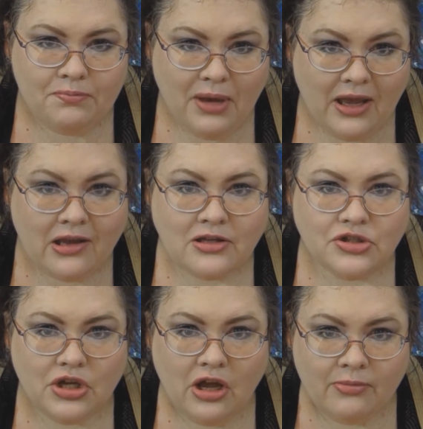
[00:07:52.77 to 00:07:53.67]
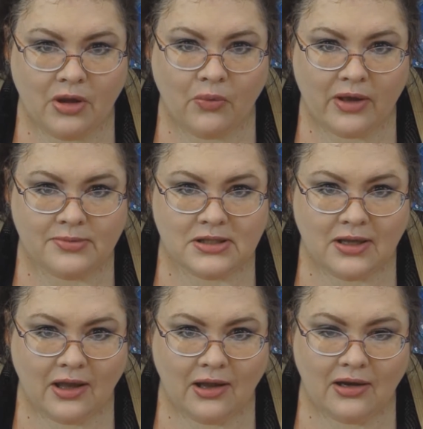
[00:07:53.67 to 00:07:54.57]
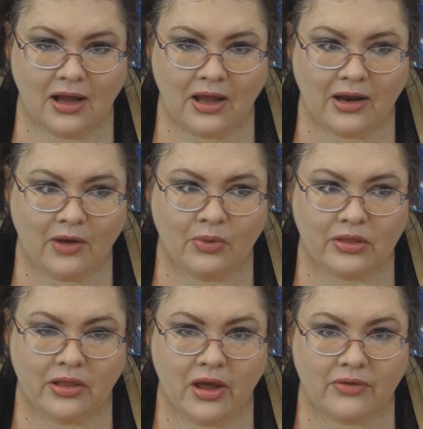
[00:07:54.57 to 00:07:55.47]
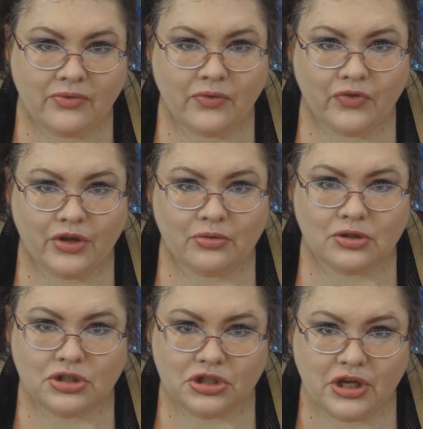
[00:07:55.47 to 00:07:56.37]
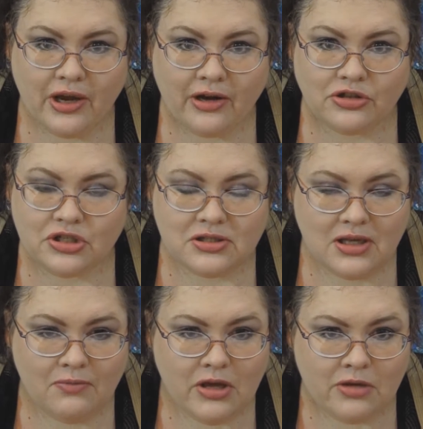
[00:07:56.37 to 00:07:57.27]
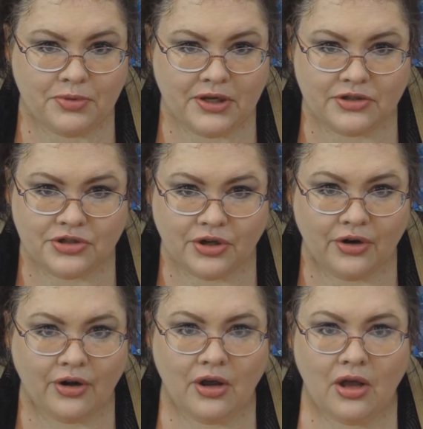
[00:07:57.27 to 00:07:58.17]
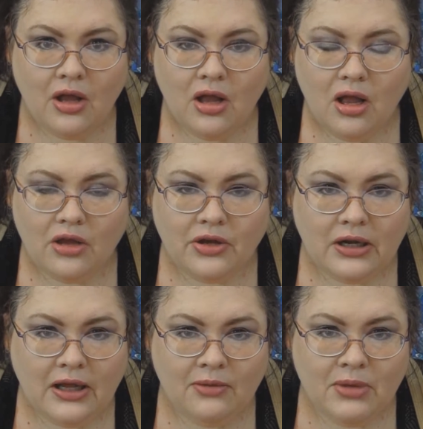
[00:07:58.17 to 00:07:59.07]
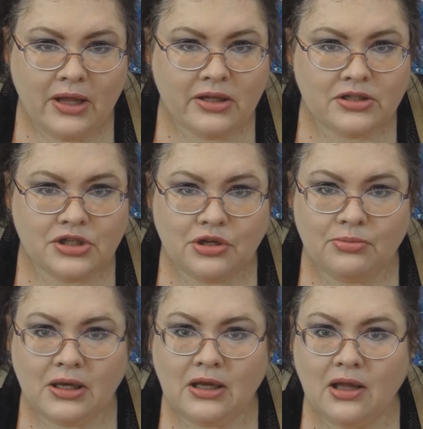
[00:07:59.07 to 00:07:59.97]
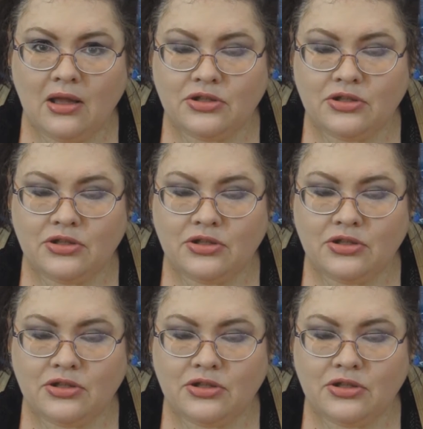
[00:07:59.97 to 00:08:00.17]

page on my website, and I would love if you would share. Just send me a picture. You can email it to me.